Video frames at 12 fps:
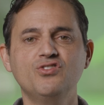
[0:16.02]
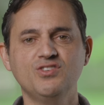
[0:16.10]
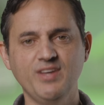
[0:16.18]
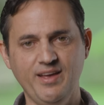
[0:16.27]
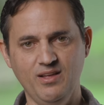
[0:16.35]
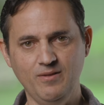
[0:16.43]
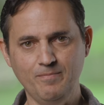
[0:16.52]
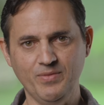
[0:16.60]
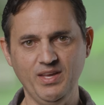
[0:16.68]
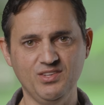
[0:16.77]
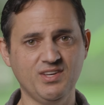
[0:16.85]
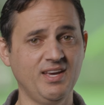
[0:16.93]
cell
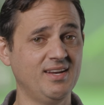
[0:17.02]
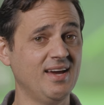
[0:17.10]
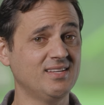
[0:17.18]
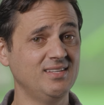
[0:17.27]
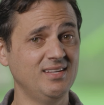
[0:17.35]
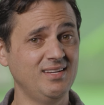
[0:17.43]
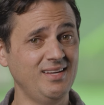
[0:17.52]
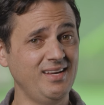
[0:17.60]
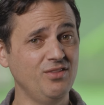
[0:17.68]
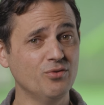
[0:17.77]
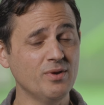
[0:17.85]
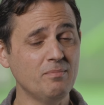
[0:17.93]
is connected
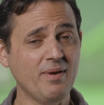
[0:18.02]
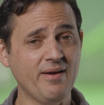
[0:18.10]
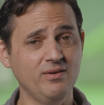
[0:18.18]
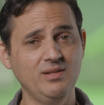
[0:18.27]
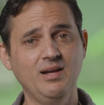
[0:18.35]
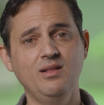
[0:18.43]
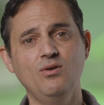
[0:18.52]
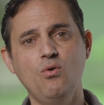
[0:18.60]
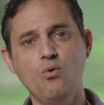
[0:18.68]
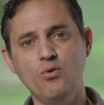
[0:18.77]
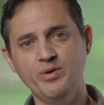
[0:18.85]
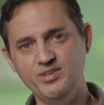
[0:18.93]
either in parallel
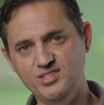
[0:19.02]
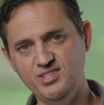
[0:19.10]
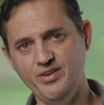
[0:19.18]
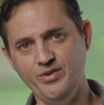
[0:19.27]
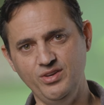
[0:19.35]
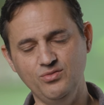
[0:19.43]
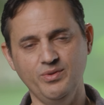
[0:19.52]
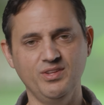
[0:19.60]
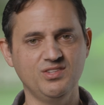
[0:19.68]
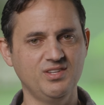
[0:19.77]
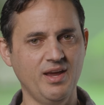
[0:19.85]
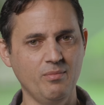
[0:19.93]
or in series with
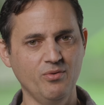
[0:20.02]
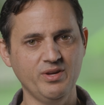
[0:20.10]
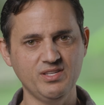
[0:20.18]
its neighboring